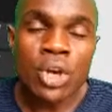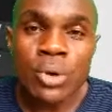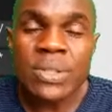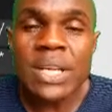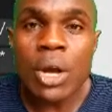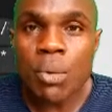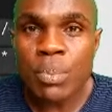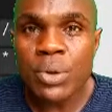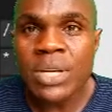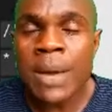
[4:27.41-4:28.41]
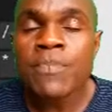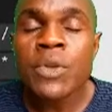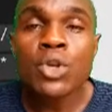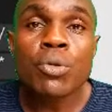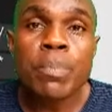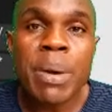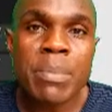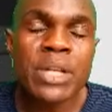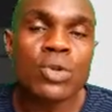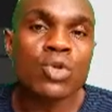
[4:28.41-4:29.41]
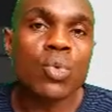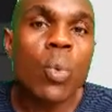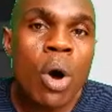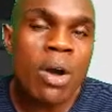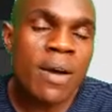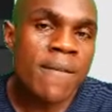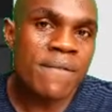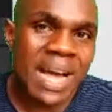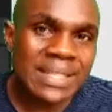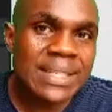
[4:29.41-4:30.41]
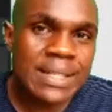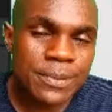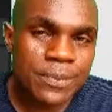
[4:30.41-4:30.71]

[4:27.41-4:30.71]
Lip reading: Using the computer should permit you to work fast.